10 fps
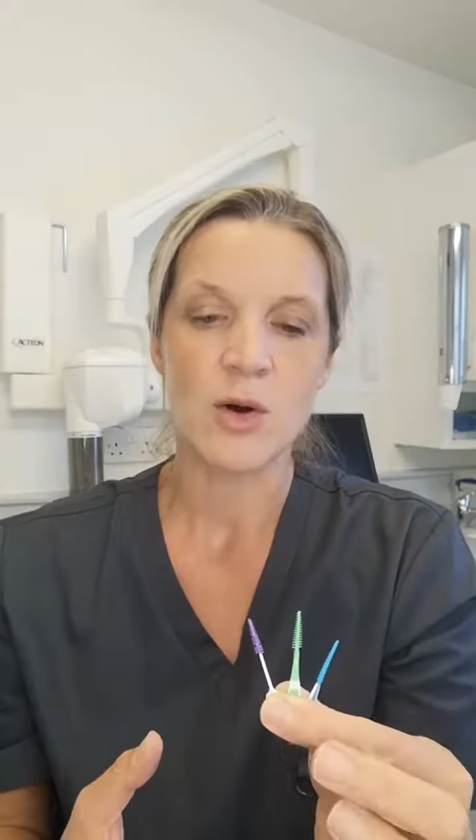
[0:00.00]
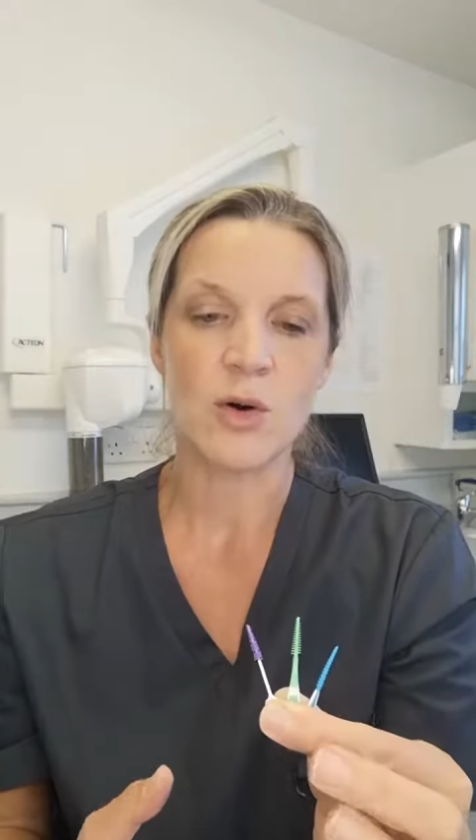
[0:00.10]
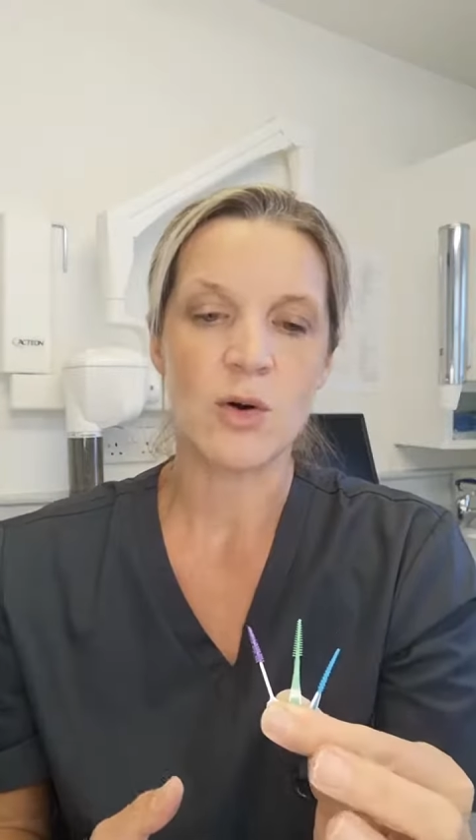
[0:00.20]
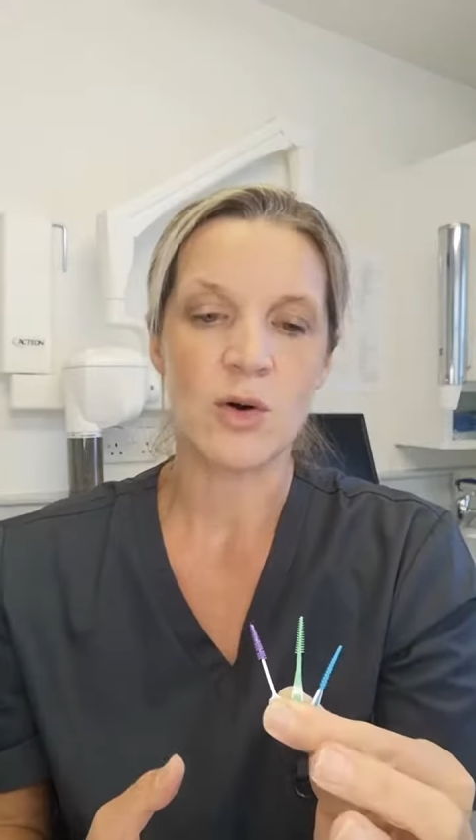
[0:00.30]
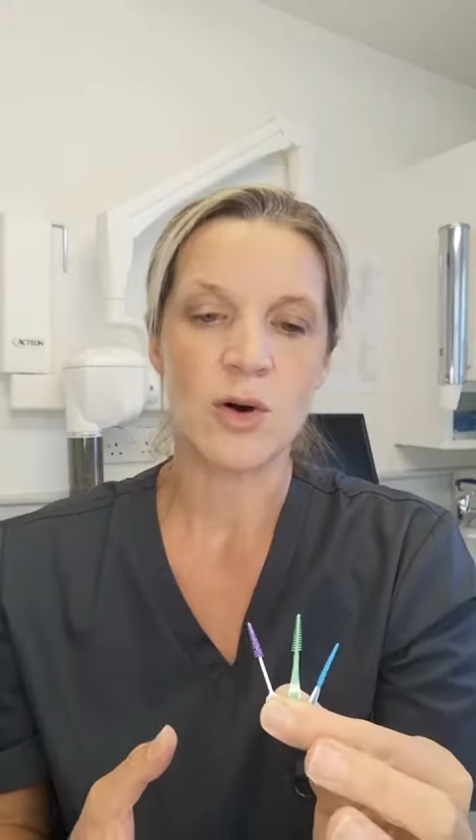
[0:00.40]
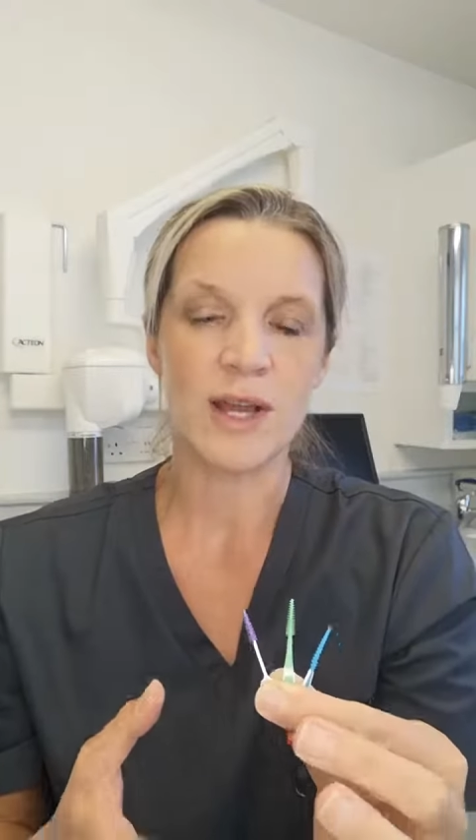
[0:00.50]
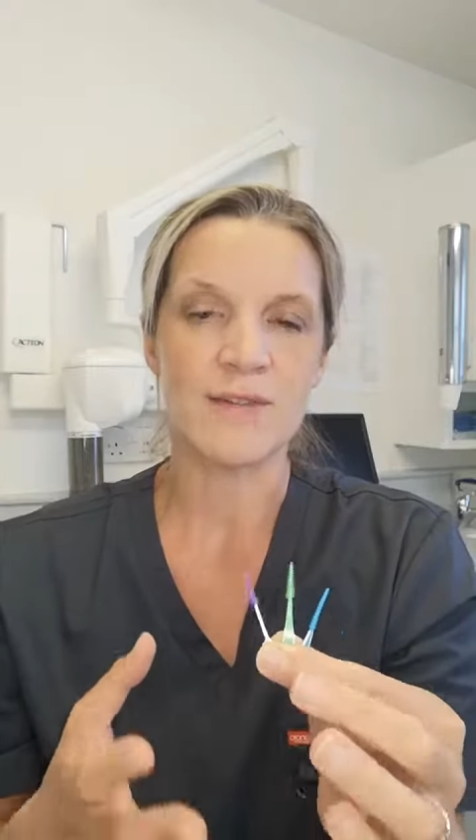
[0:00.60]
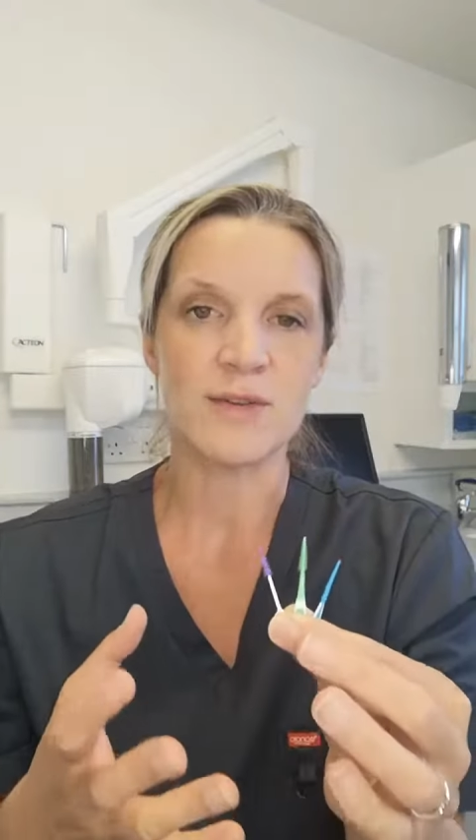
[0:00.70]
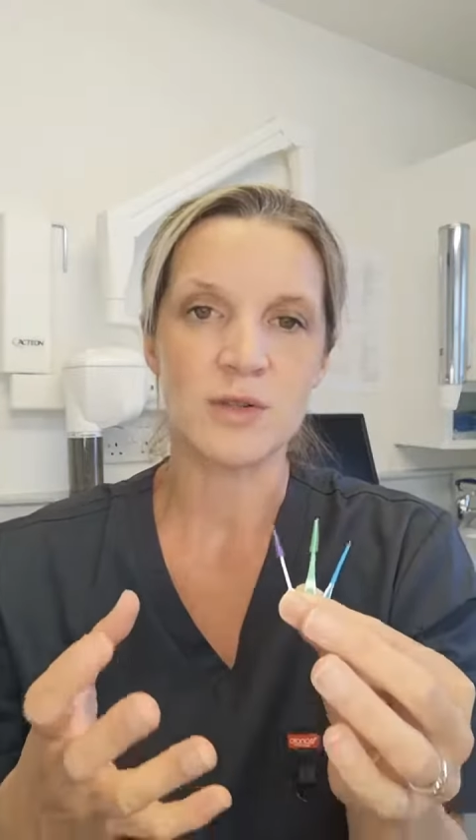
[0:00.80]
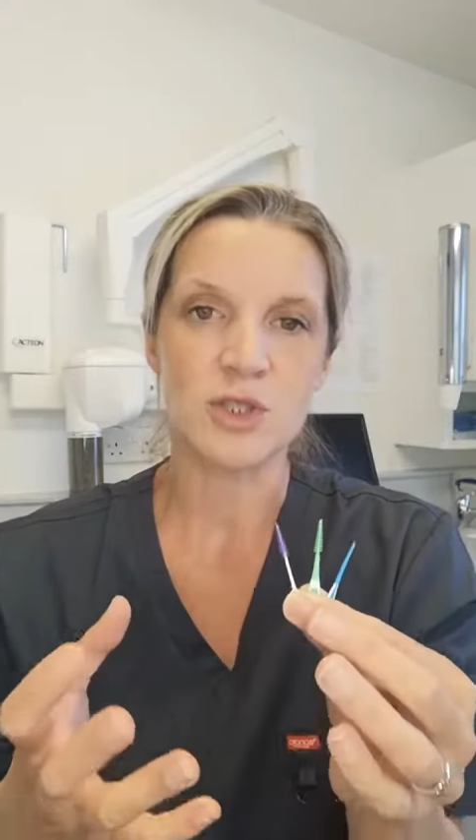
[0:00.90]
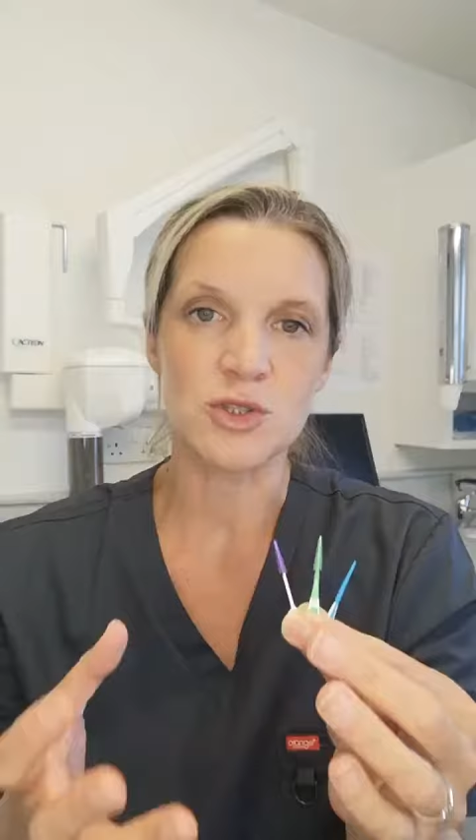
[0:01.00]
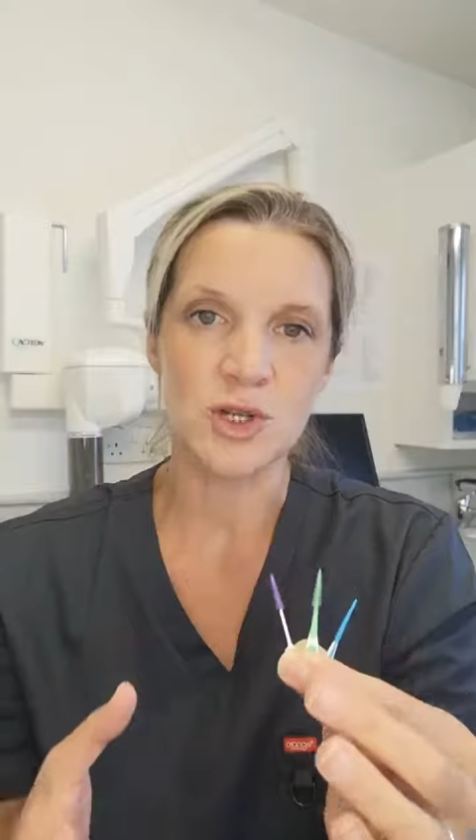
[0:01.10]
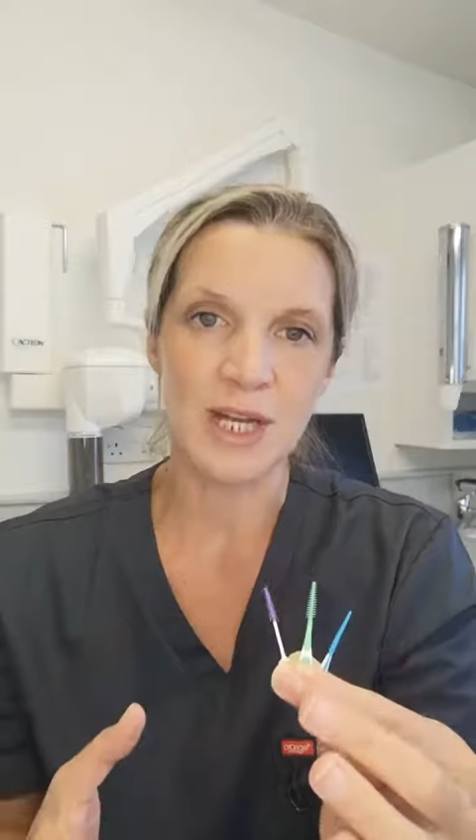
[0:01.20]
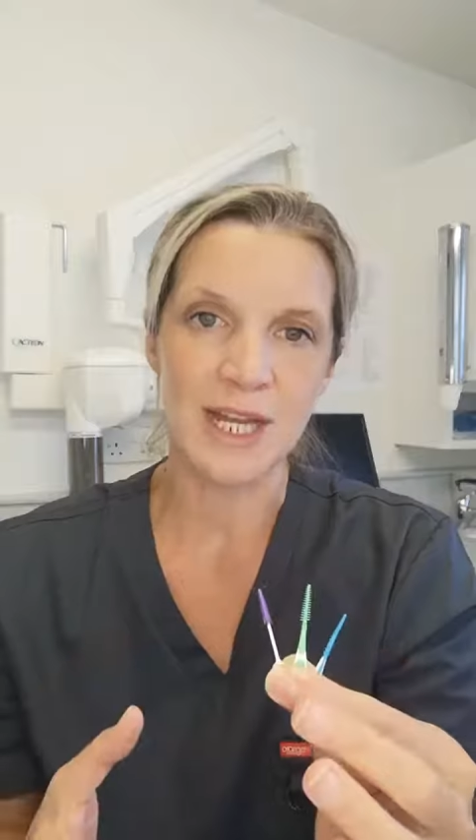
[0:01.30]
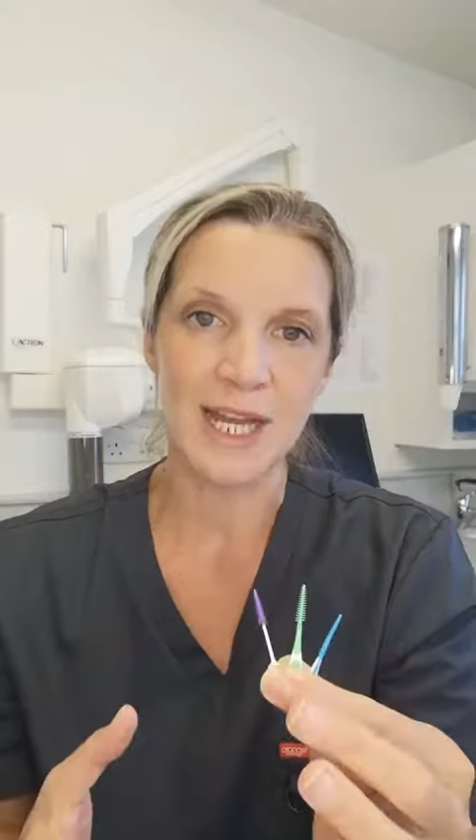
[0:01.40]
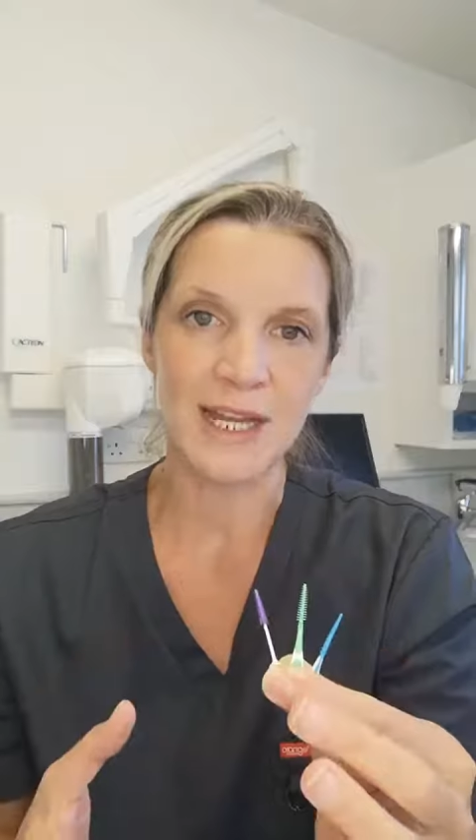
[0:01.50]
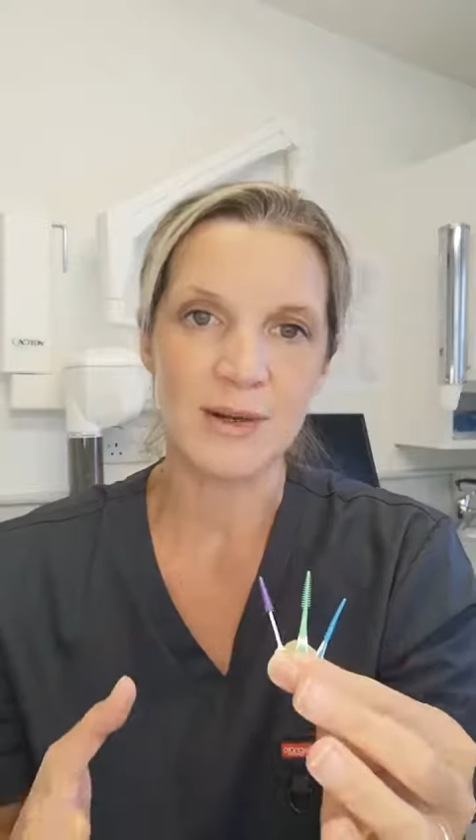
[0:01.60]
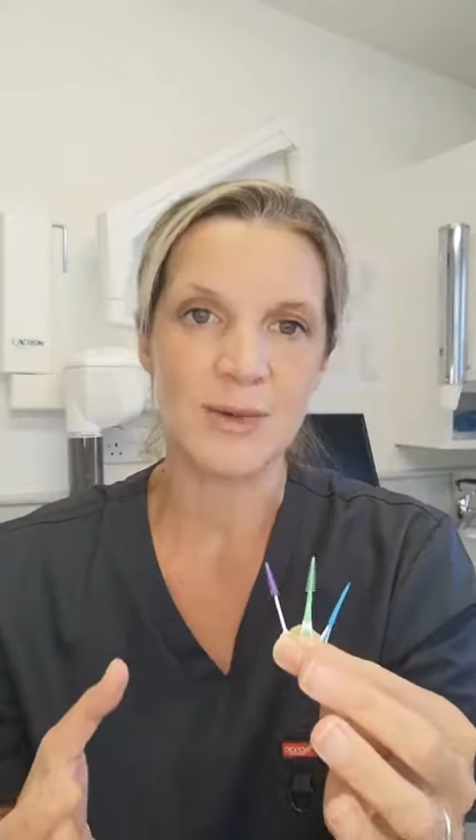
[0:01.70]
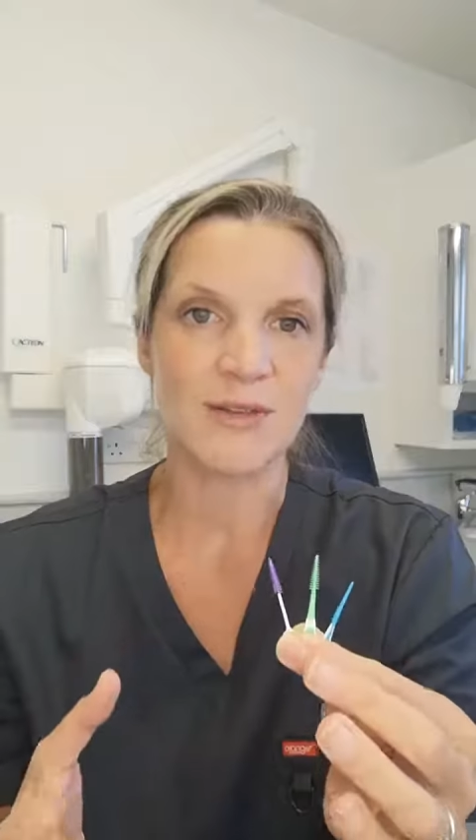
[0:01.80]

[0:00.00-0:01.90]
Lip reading: or if you're struggling